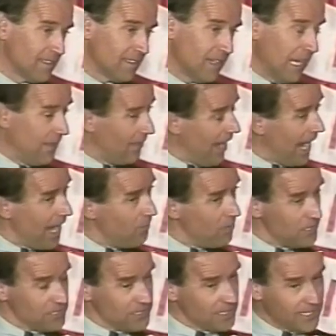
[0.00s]
And I
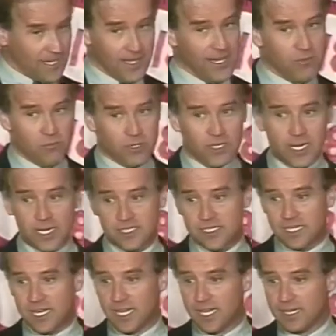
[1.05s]
wasn't kidding when I
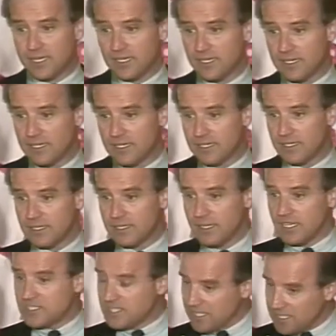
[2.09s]
said a
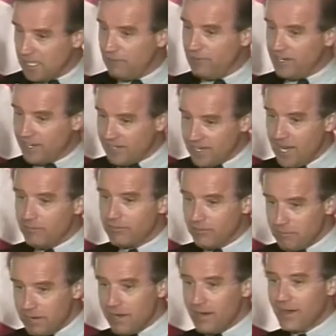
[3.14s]
significant number of
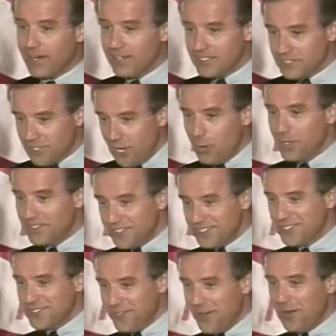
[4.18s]
Americans know what this
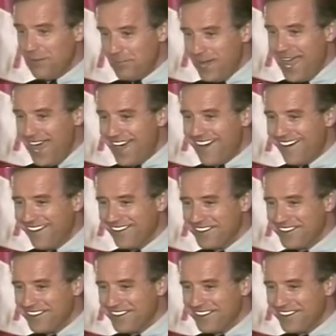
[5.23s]
is all about.